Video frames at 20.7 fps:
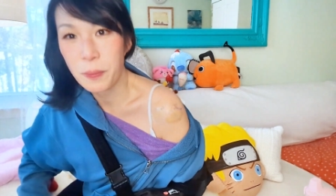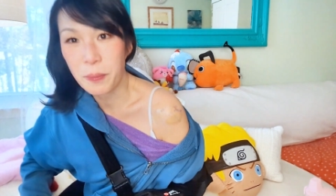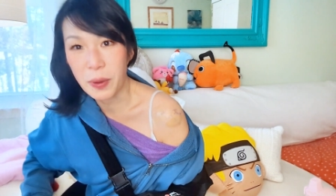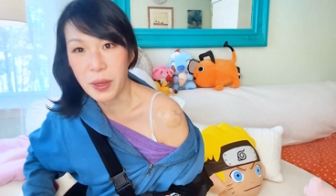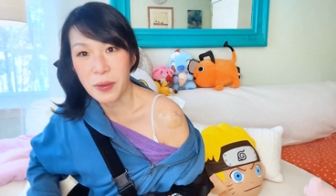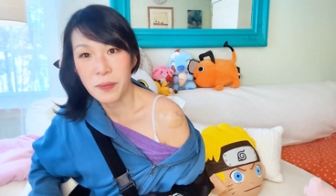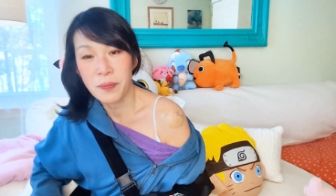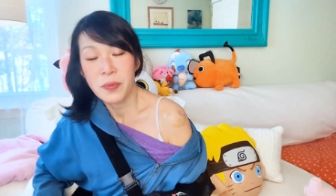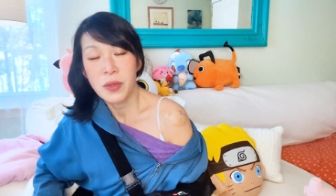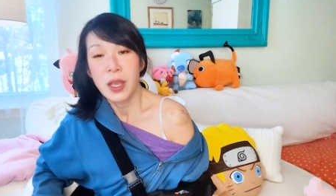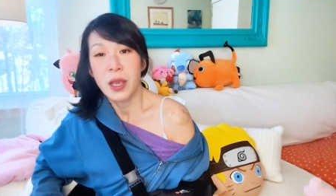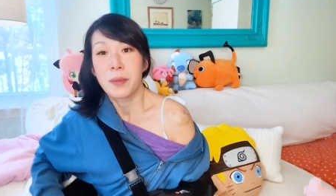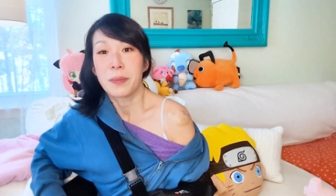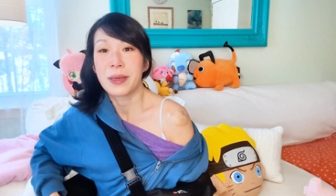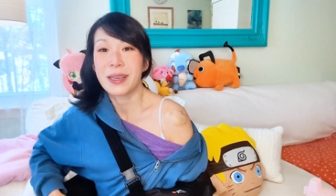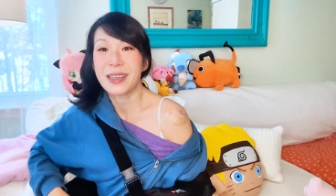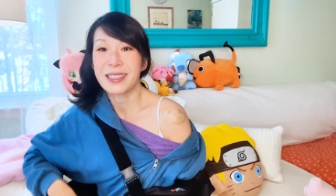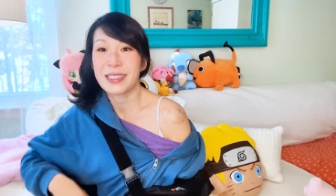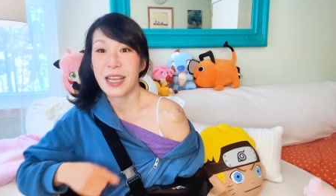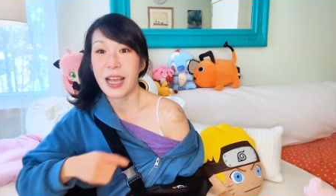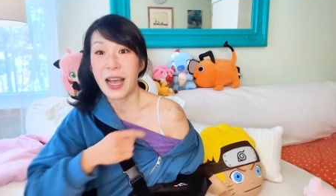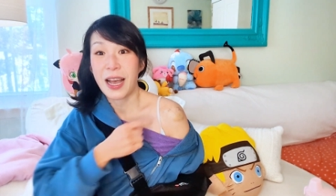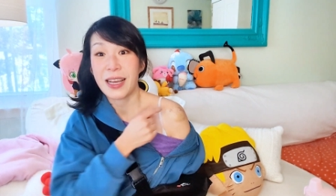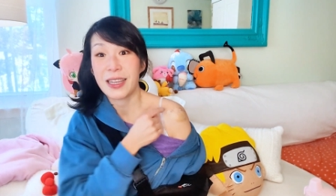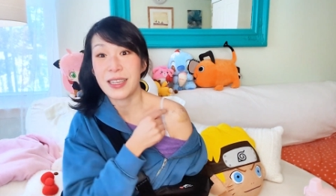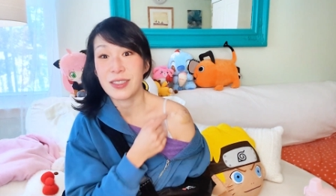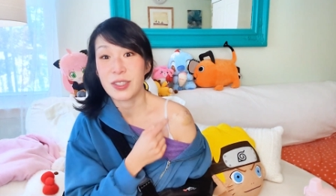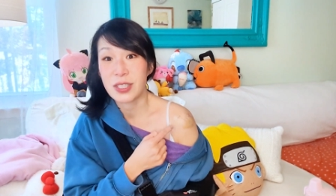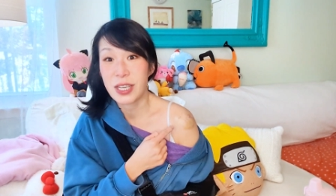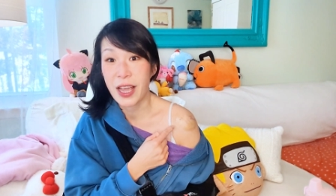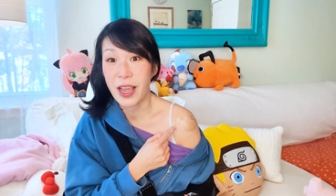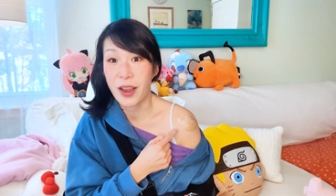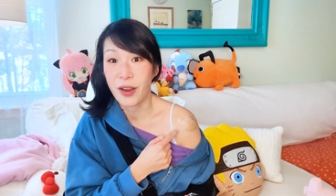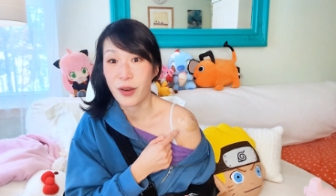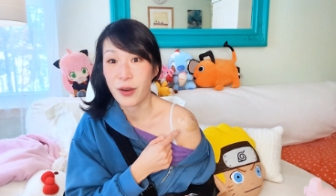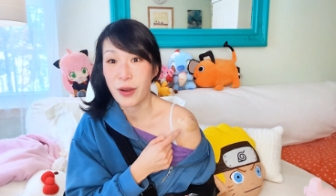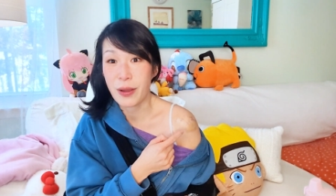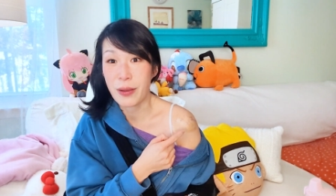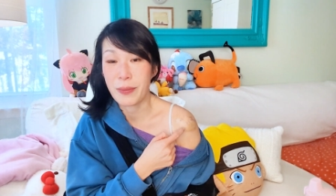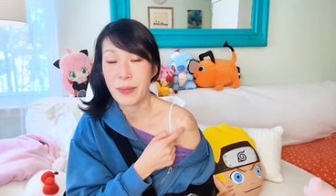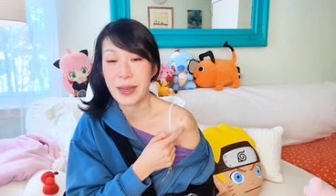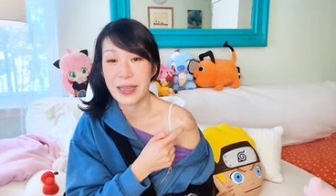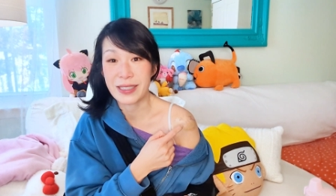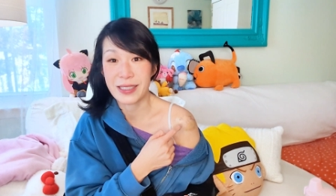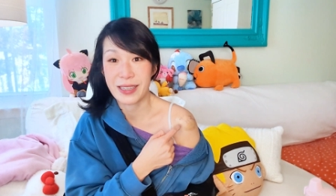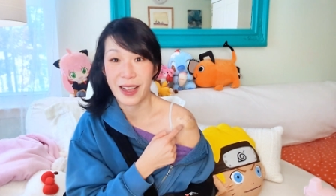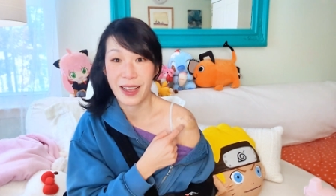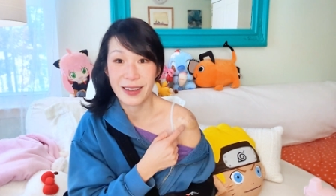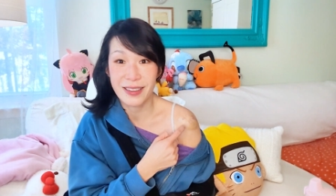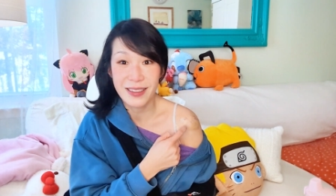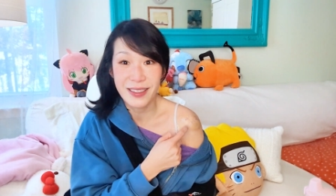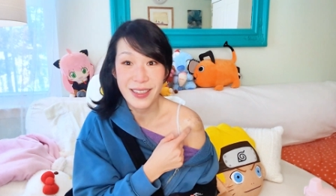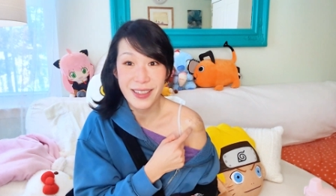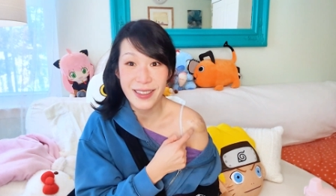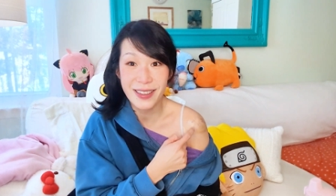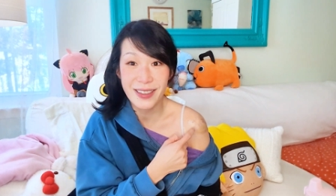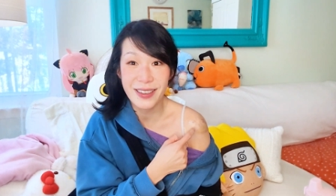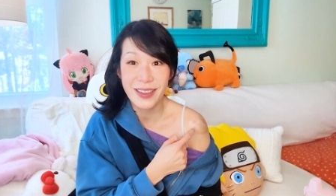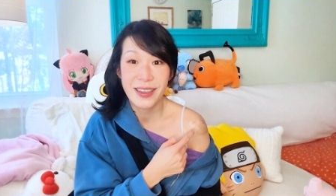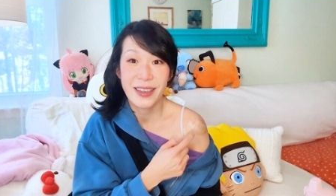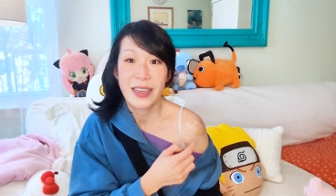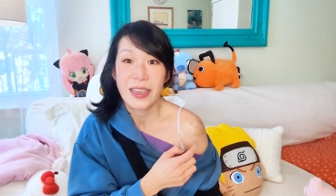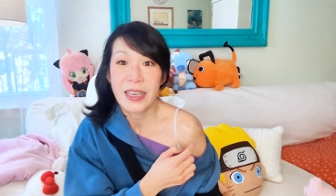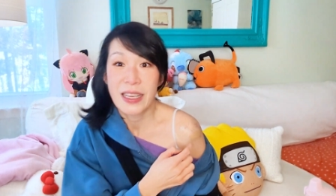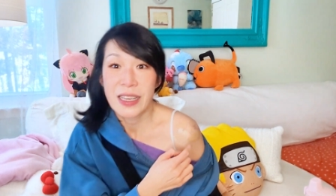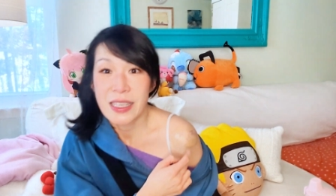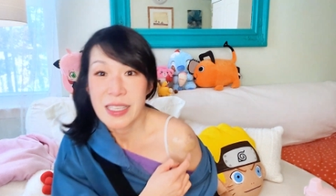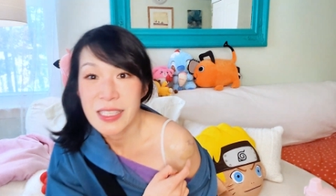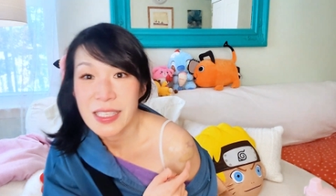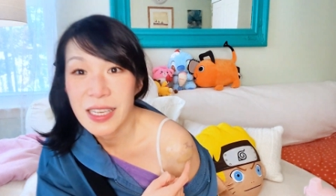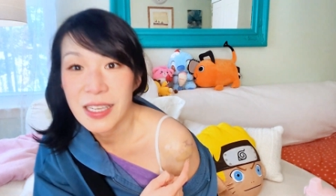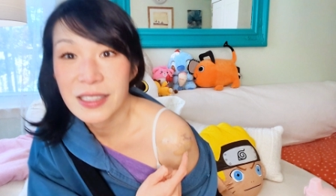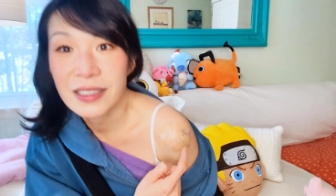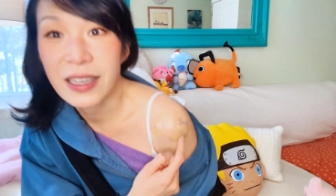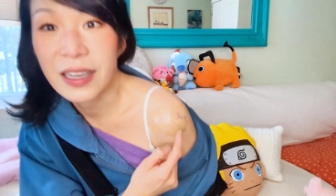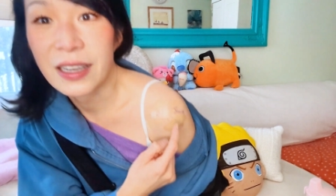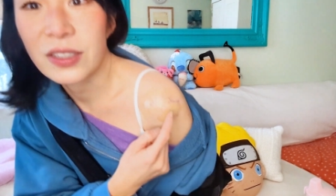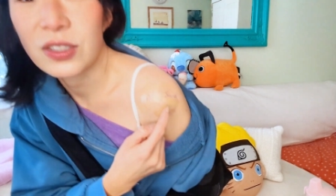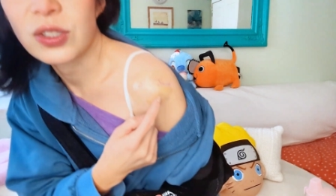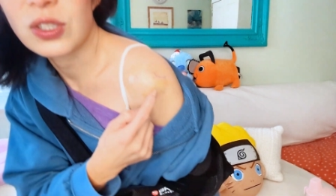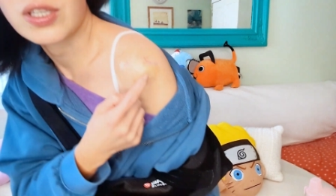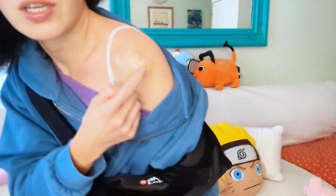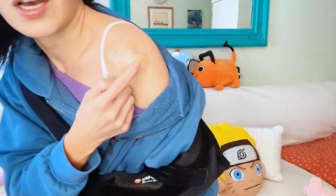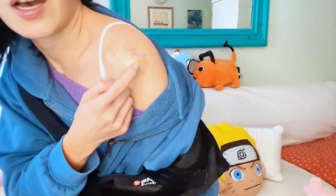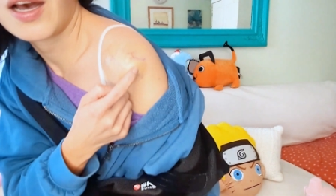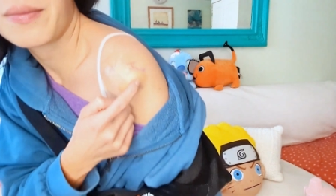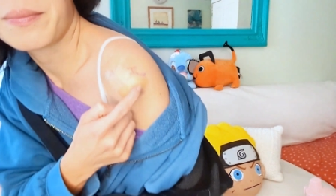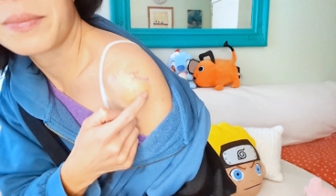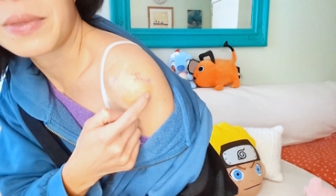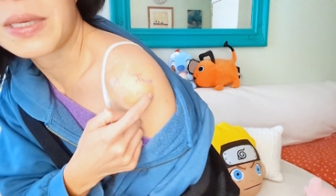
But because I had a tear in my tendon, he had to actually cut